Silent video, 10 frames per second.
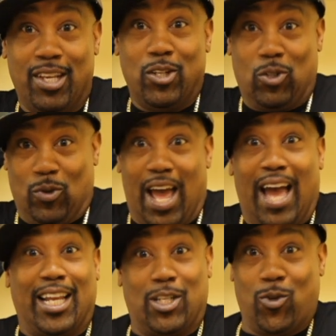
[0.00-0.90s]
So now I
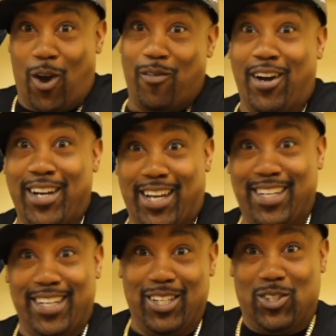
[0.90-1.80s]
got the 1200.
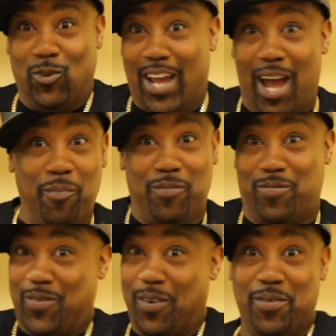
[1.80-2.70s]
Right. So now I'm
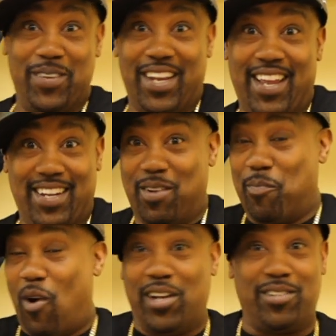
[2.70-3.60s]
fucking with that. And
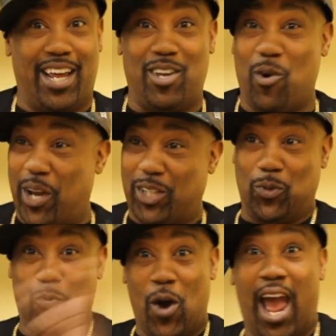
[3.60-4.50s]
Marley's like, yo, that's
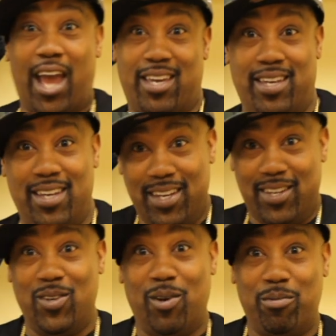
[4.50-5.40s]
whack. Right.
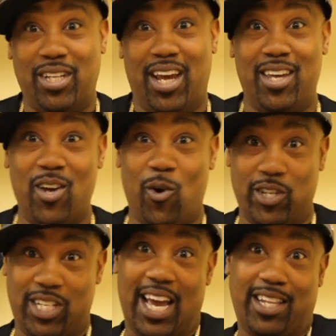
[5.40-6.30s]
You know what I'm saying? Yo,
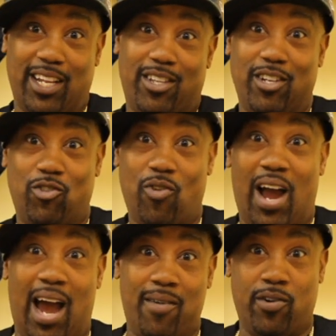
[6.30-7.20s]
because he got the
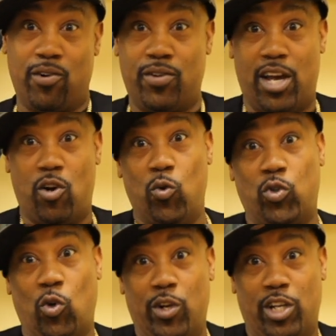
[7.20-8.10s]
driver that goes
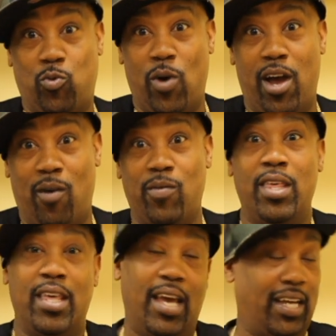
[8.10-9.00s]
on the 12.
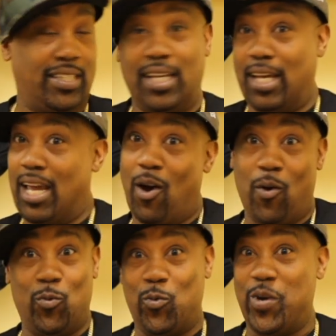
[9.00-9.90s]
I said,
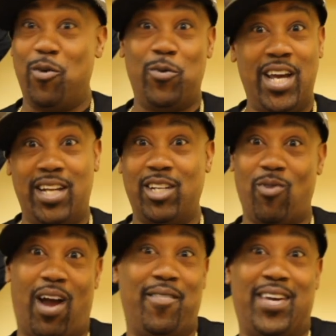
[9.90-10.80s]
yo, we don't need the
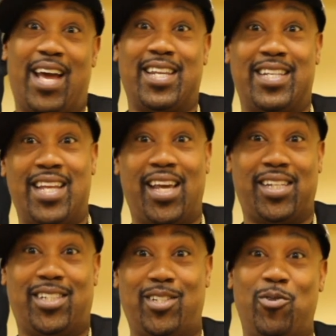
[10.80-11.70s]
drive. It got the
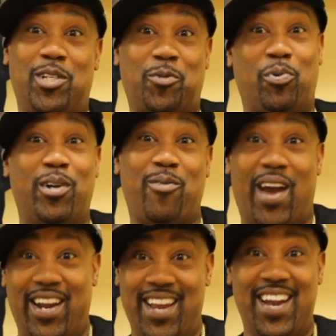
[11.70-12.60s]
disc. You just put it
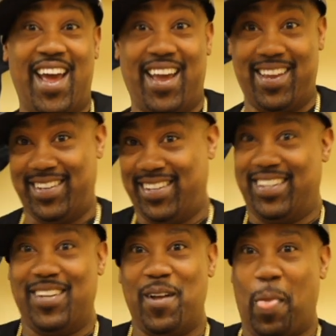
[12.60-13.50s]
right in there.
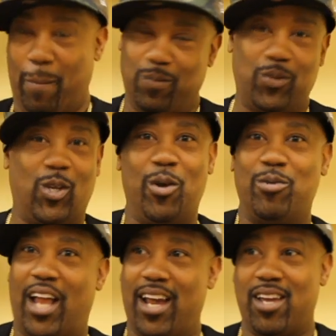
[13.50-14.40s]
Right. So he
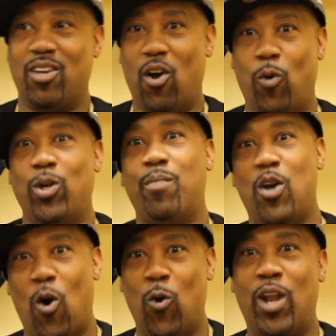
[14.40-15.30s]
was like, yo, let me
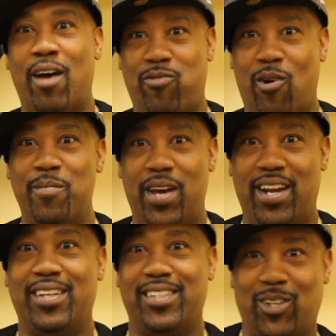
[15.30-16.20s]
hold that for a
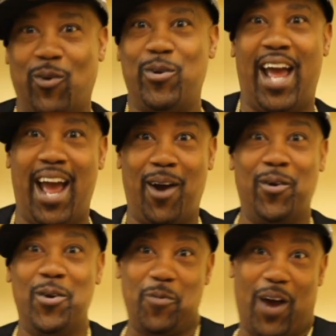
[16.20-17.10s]
minute. So now
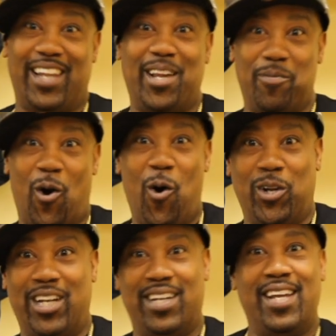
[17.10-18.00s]
I let him
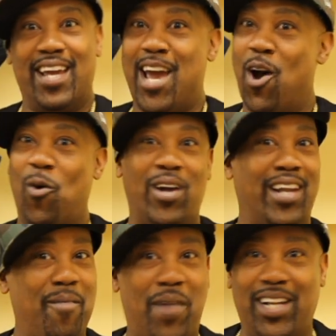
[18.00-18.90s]
hold it. He don't want to
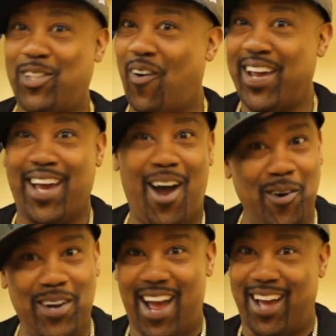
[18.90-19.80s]
let my joint go
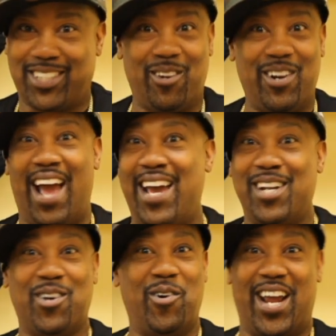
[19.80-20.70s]
now. So now he
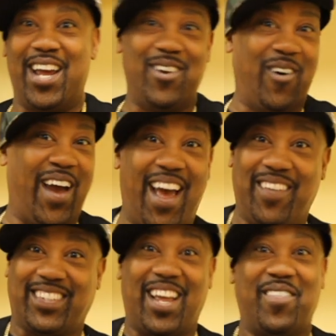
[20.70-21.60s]
doing ain't no
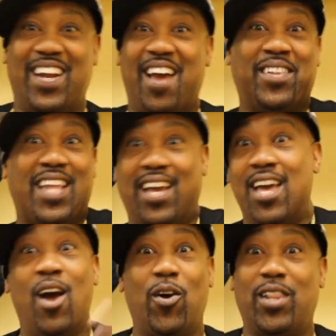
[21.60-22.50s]
half stepping and everything.
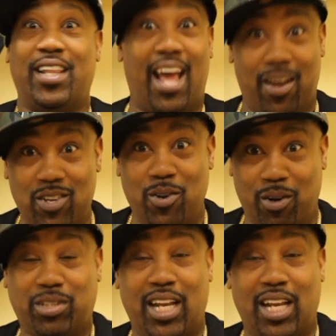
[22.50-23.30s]
Right. Now, you know what I'm saying?